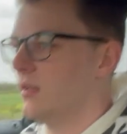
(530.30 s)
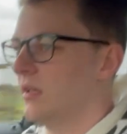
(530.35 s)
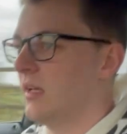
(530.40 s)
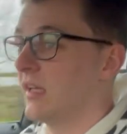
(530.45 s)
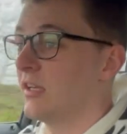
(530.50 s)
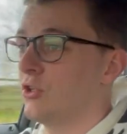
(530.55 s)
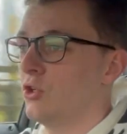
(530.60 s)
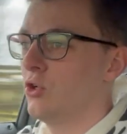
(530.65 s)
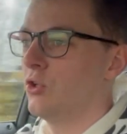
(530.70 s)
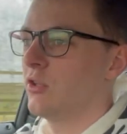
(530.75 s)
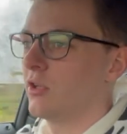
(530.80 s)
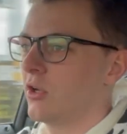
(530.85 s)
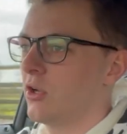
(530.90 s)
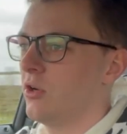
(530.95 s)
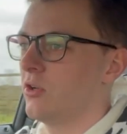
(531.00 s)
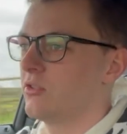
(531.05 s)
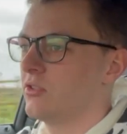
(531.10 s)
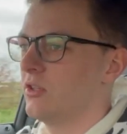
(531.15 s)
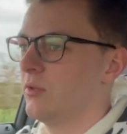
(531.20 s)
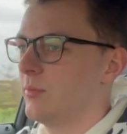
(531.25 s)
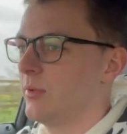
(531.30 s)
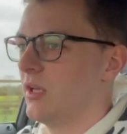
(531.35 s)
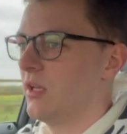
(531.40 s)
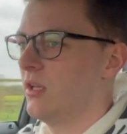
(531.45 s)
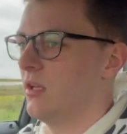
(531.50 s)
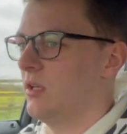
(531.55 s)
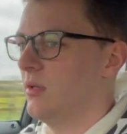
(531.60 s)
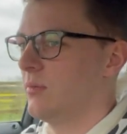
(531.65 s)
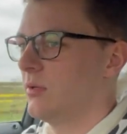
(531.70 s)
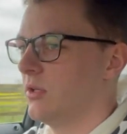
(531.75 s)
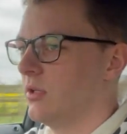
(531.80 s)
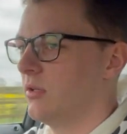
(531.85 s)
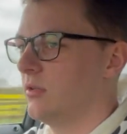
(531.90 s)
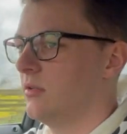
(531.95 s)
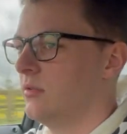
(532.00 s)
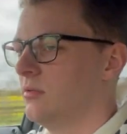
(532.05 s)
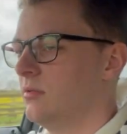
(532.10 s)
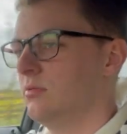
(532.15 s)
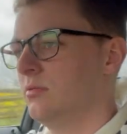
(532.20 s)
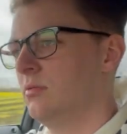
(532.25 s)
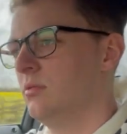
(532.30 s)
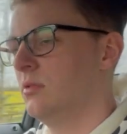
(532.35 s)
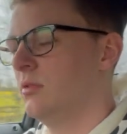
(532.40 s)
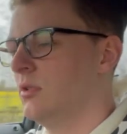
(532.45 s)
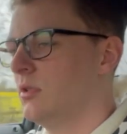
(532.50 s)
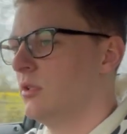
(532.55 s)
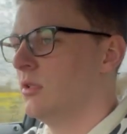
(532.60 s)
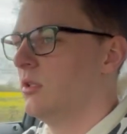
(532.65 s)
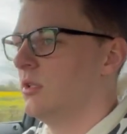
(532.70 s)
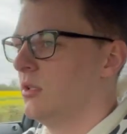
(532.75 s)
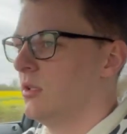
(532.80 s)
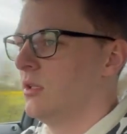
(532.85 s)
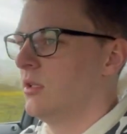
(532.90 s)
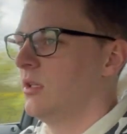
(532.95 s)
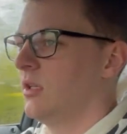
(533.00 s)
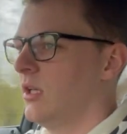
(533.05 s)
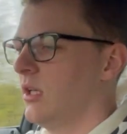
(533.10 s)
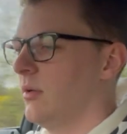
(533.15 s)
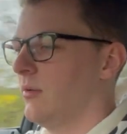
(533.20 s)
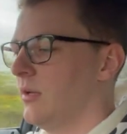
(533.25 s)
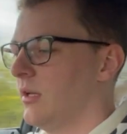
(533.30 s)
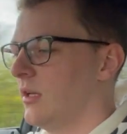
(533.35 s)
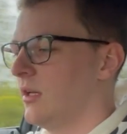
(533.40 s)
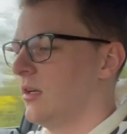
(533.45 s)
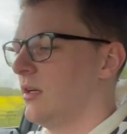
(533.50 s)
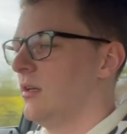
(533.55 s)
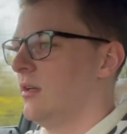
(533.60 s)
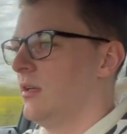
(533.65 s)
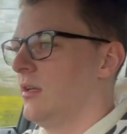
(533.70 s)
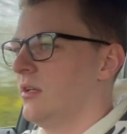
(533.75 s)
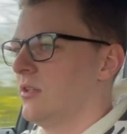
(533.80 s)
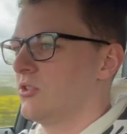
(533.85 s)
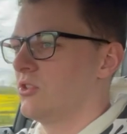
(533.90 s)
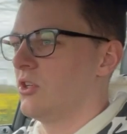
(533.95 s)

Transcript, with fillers: Ignore the cocked up gear, but here we are.